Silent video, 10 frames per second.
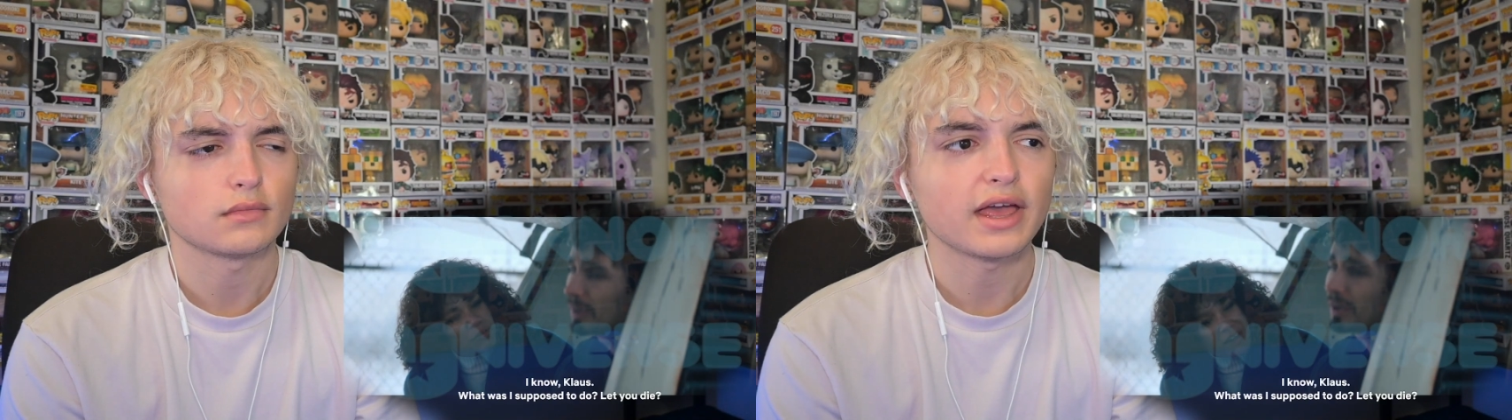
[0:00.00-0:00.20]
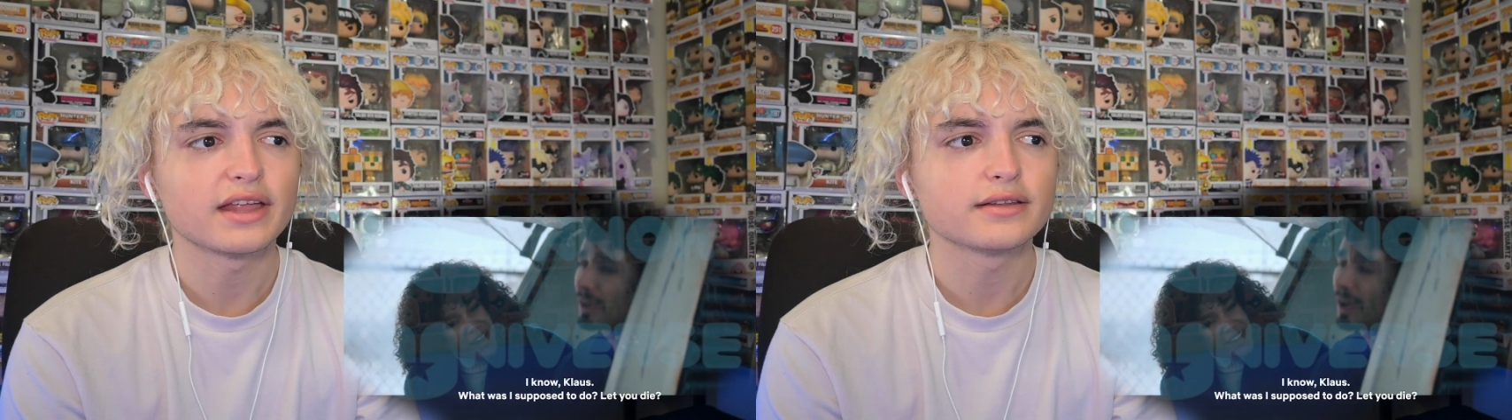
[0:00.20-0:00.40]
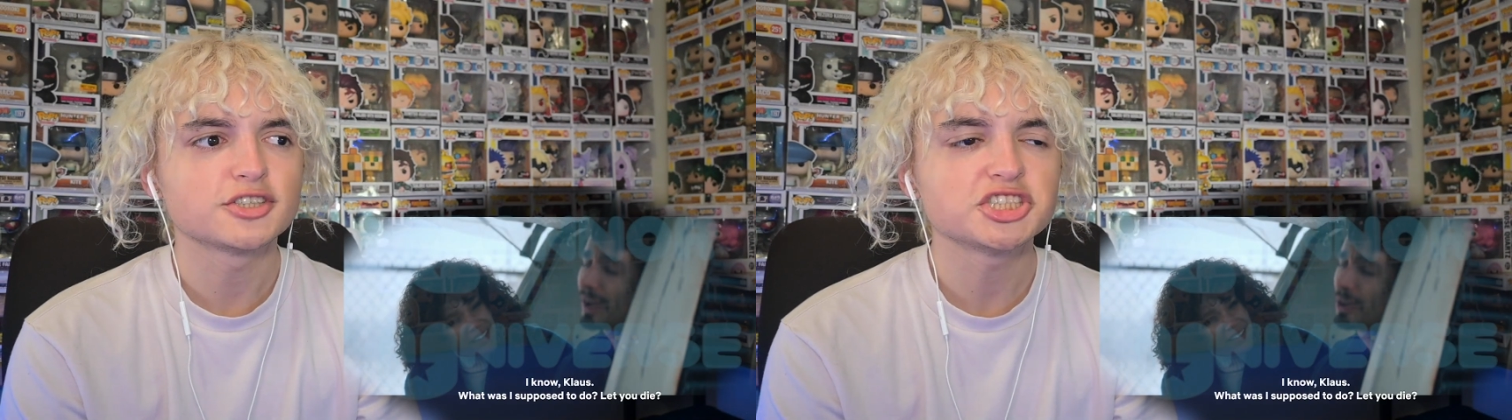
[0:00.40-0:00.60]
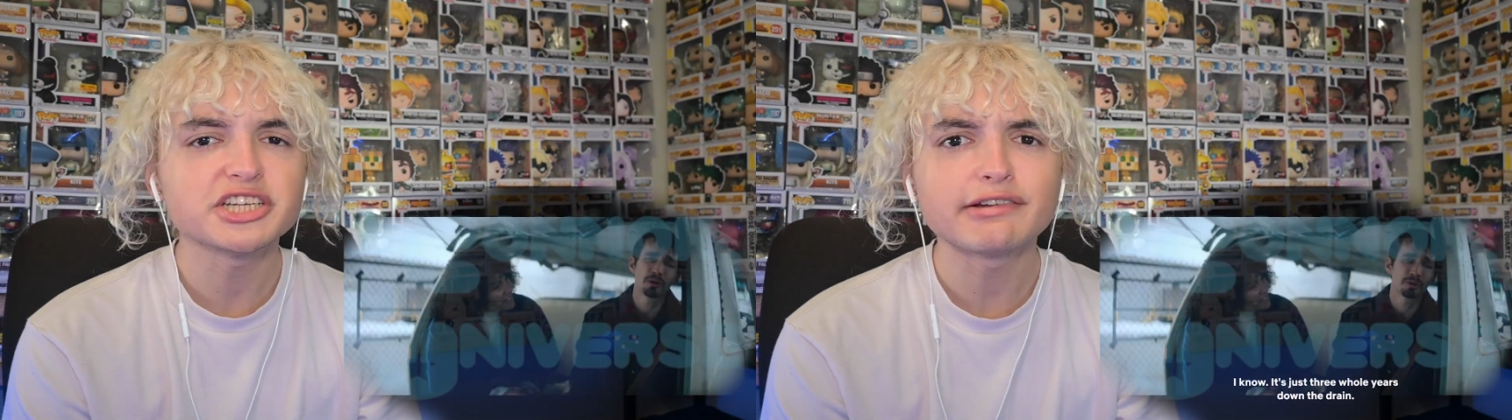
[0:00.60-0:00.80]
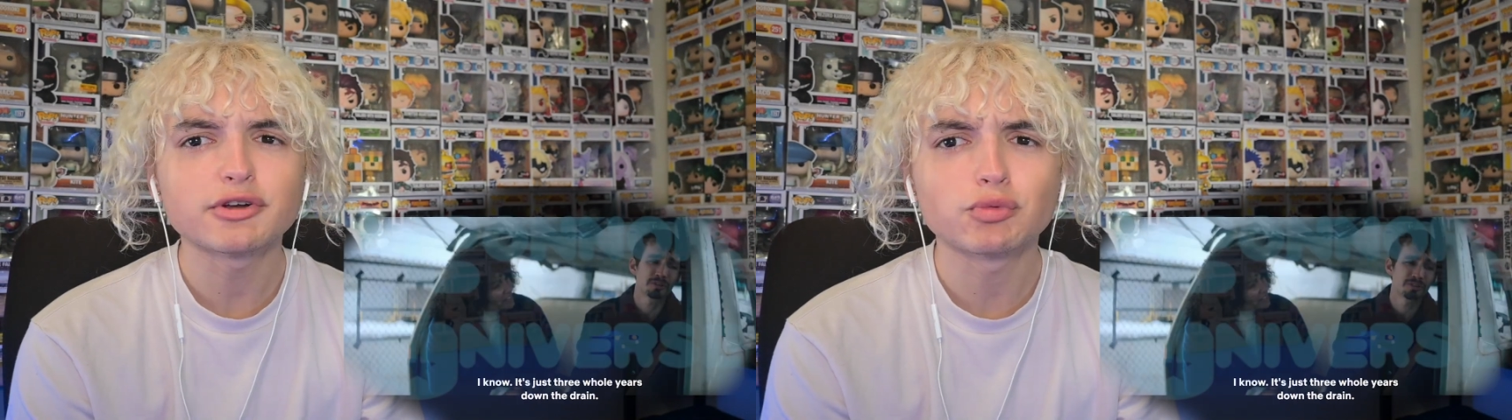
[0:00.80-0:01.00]
And she
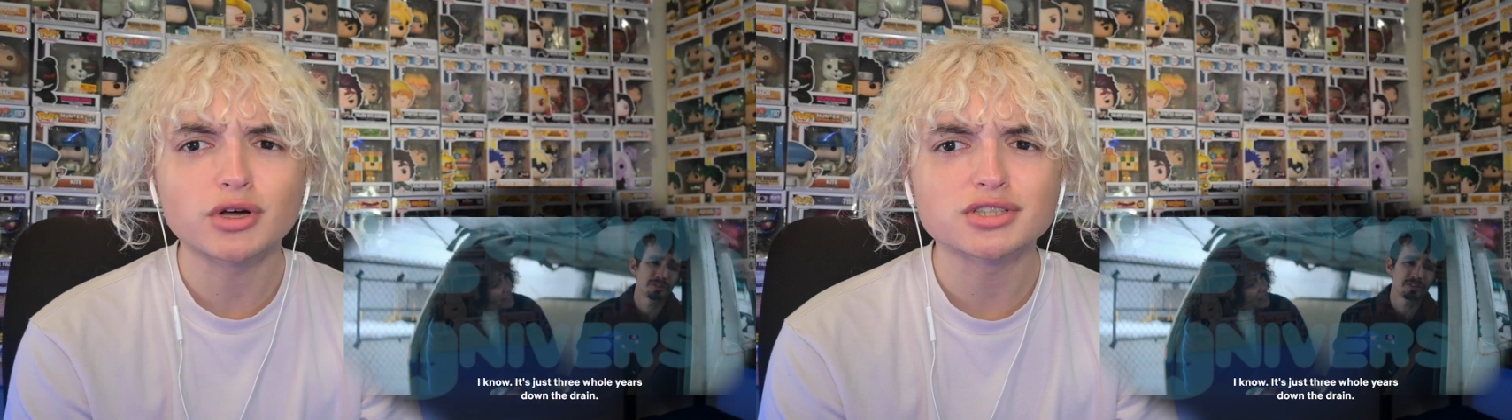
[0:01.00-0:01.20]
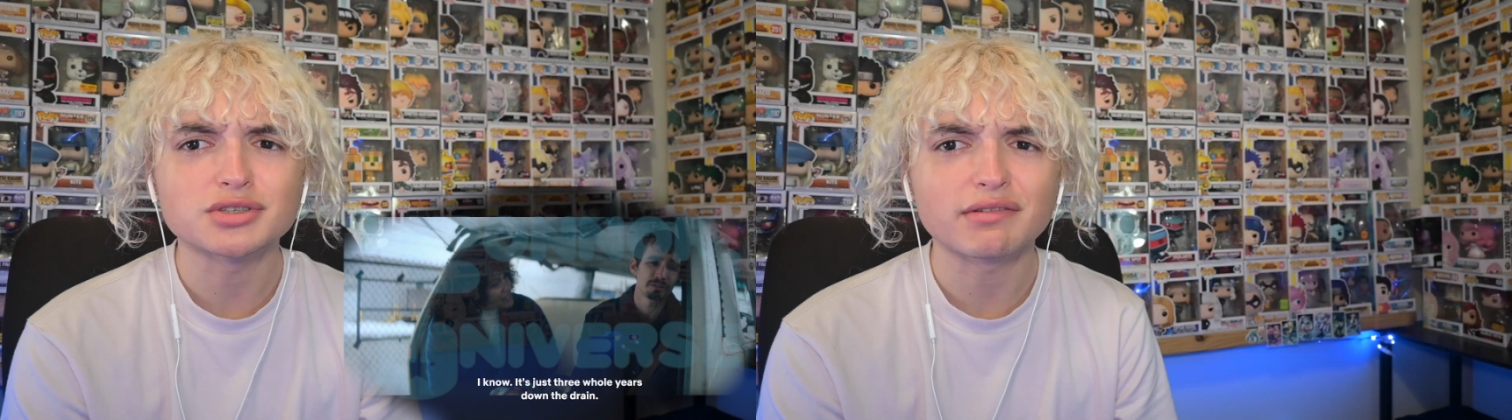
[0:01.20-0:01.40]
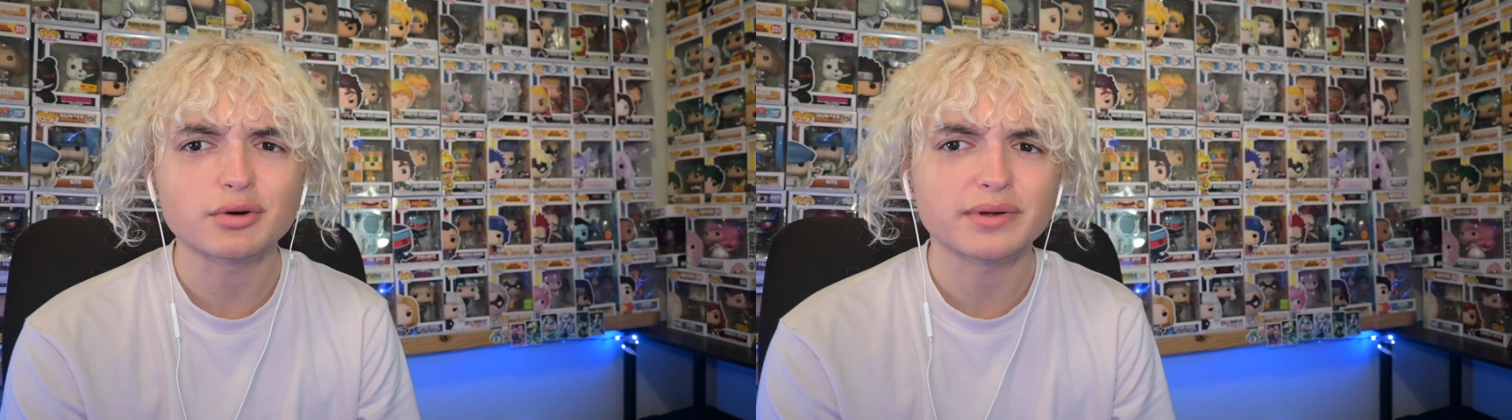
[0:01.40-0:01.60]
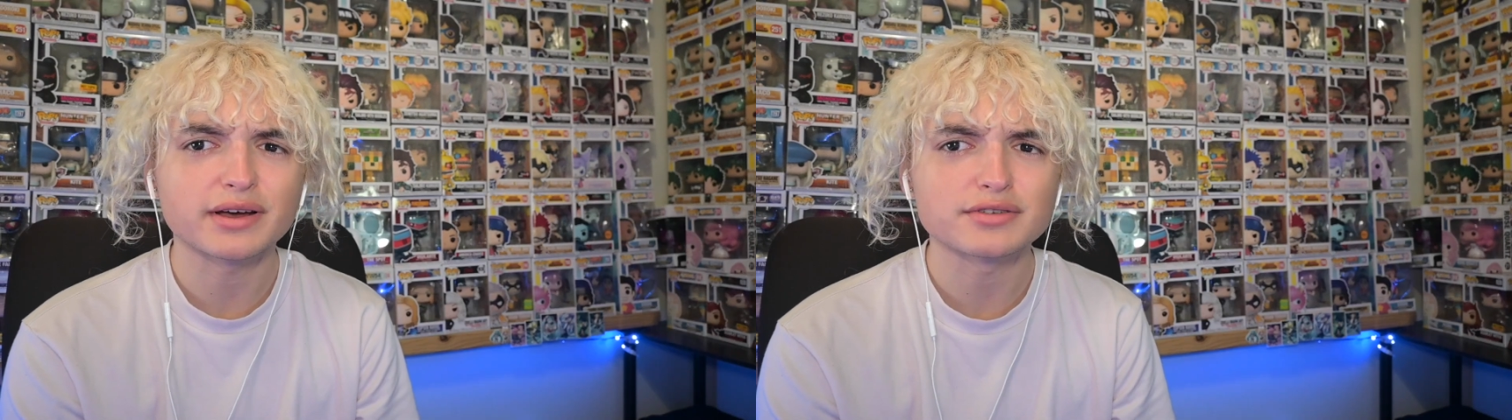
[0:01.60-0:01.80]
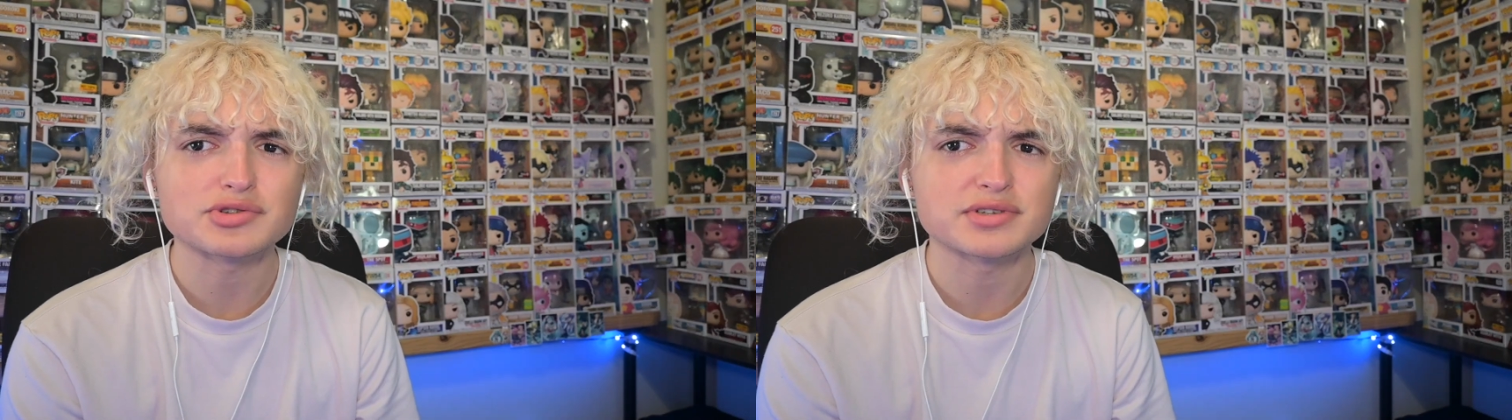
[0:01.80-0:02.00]
didn't even want to. Everyone
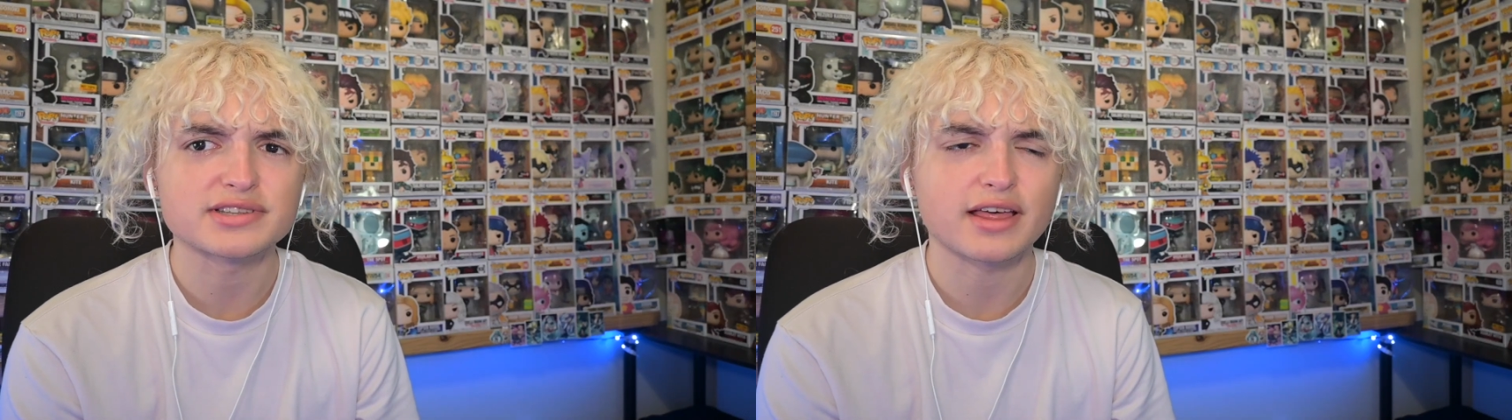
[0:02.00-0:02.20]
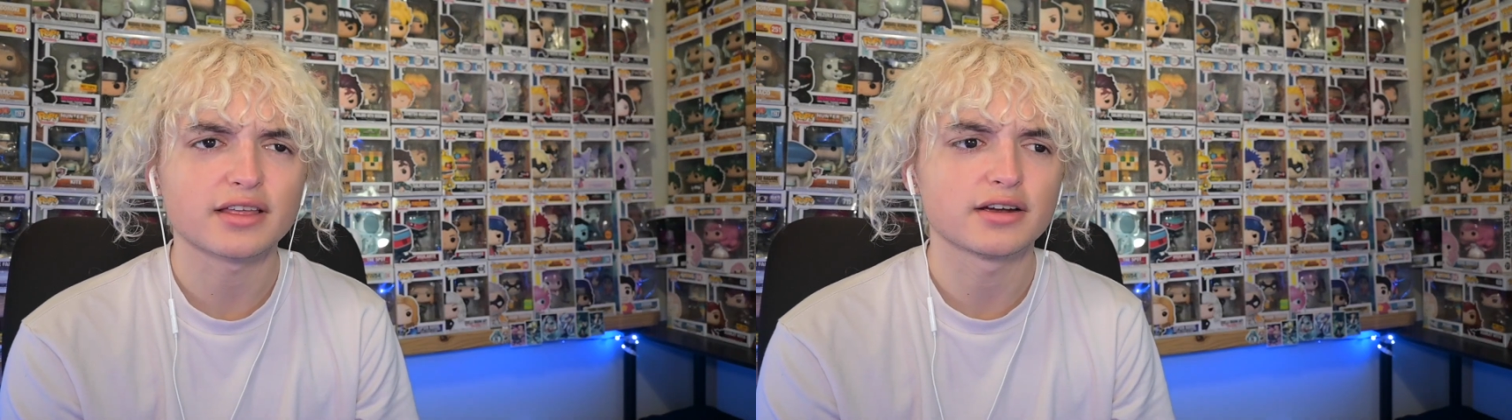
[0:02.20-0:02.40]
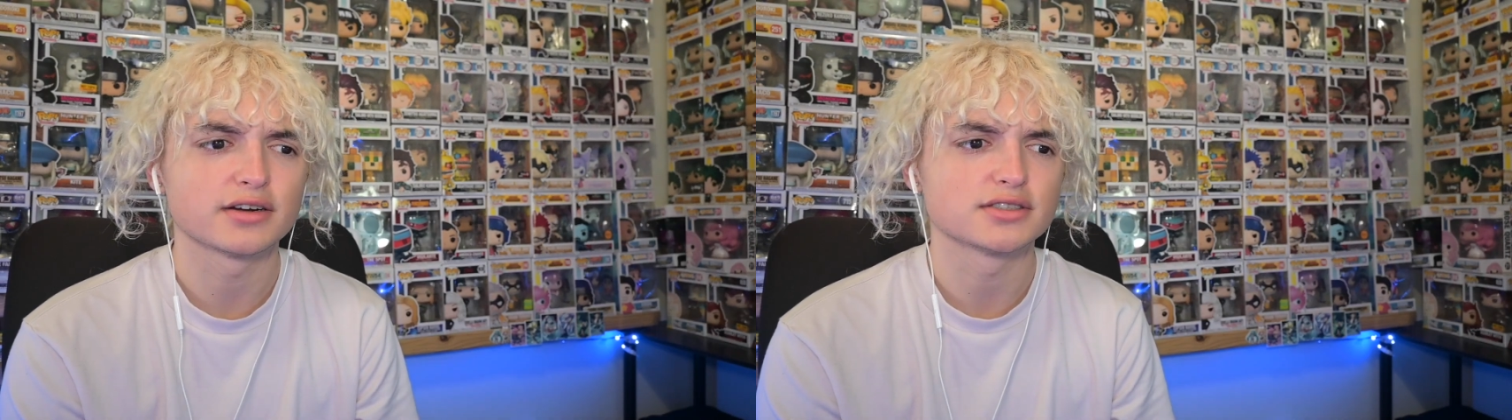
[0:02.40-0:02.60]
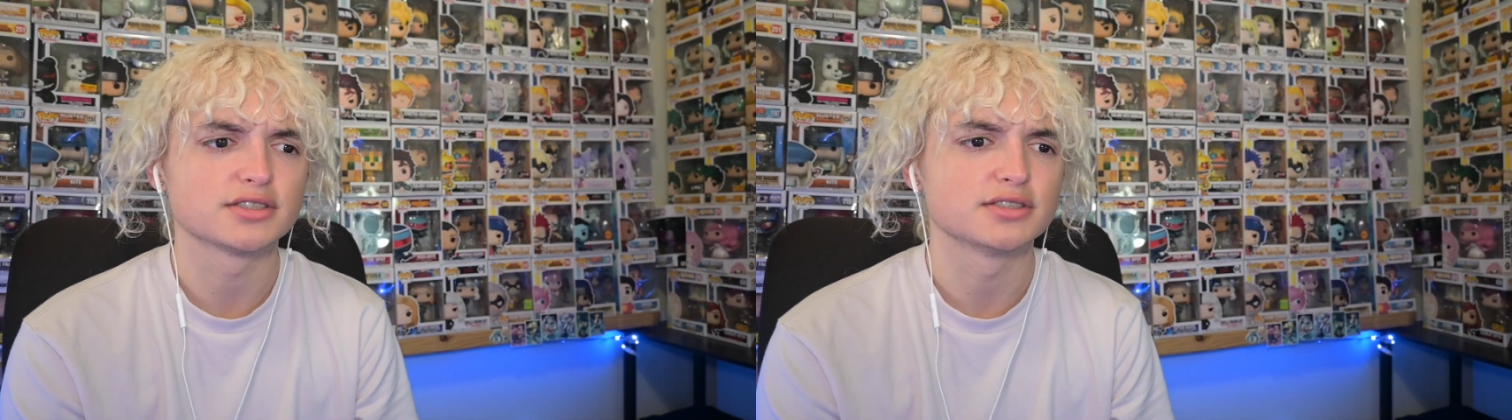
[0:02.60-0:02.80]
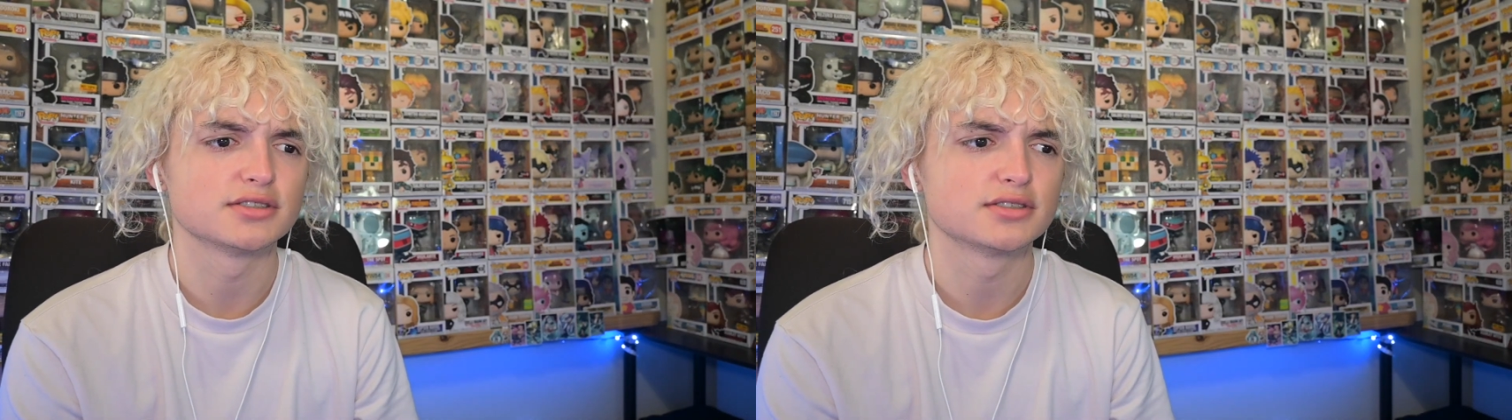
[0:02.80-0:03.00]
else was telling her
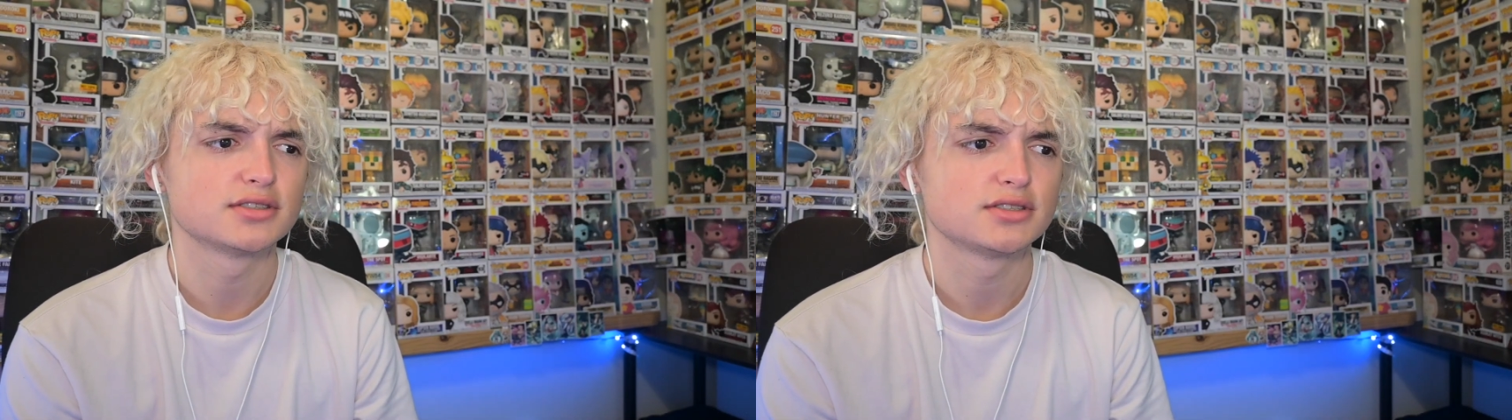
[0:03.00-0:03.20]
to.